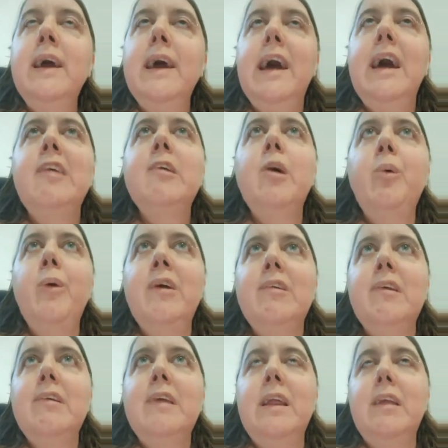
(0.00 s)
As always,
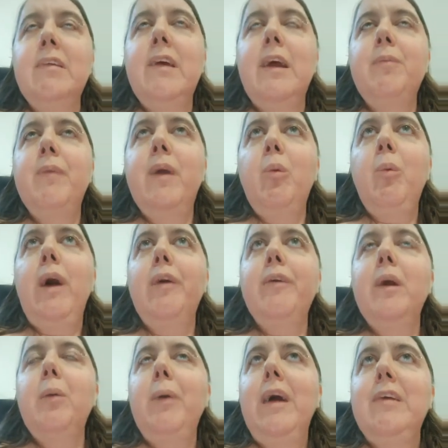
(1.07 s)
it's going to take me a while to
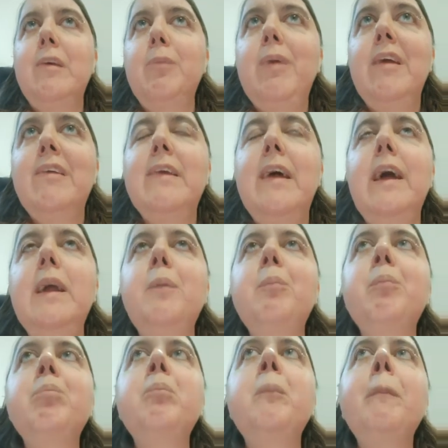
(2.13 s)
get back to baseline.
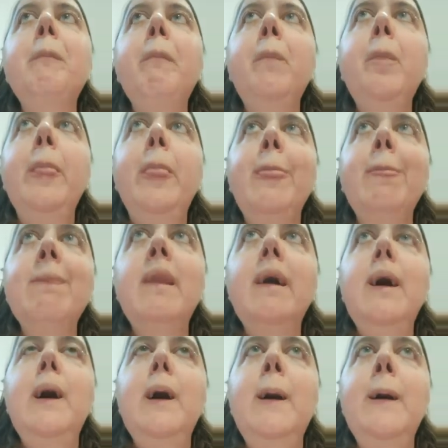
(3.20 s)

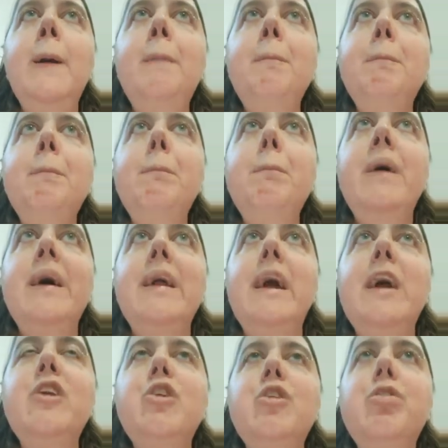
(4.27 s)
But
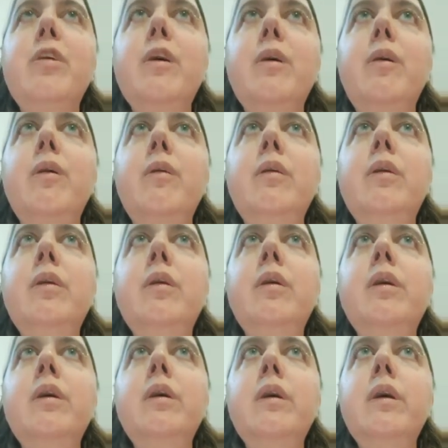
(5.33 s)
I do feel
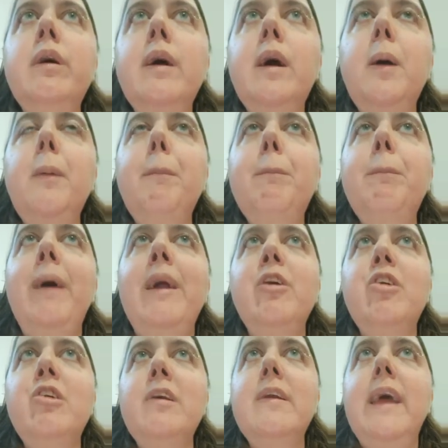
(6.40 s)
better
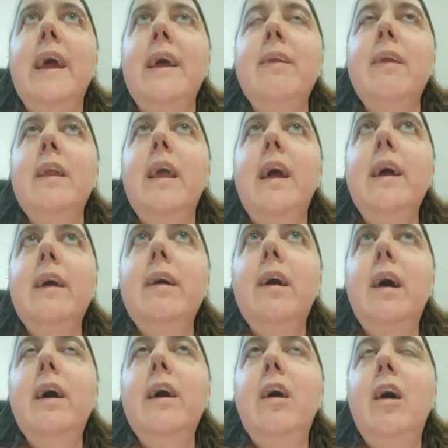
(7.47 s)
today than I
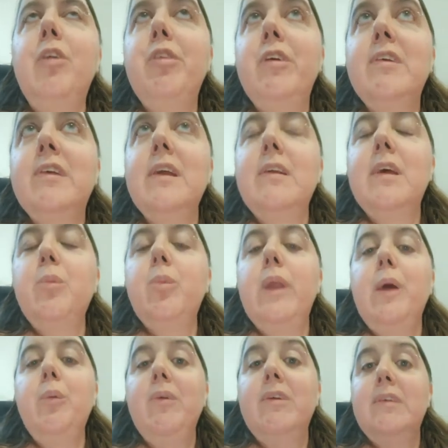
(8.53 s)
obviously did when
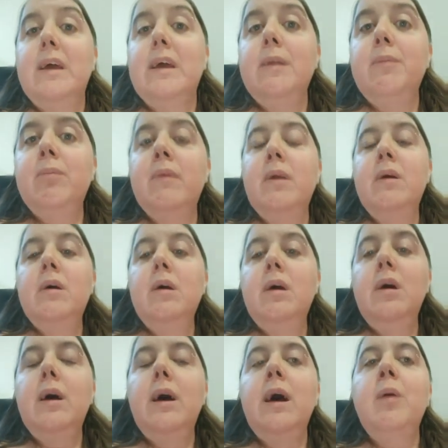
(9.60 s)
I went in.
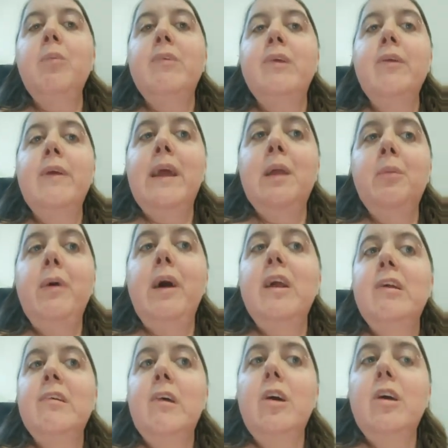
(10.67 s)
So the
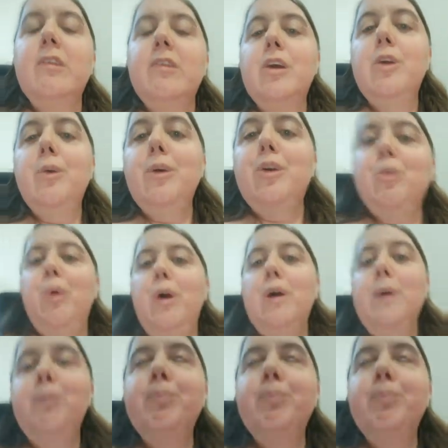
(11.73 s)
antibiotics are continuing to work.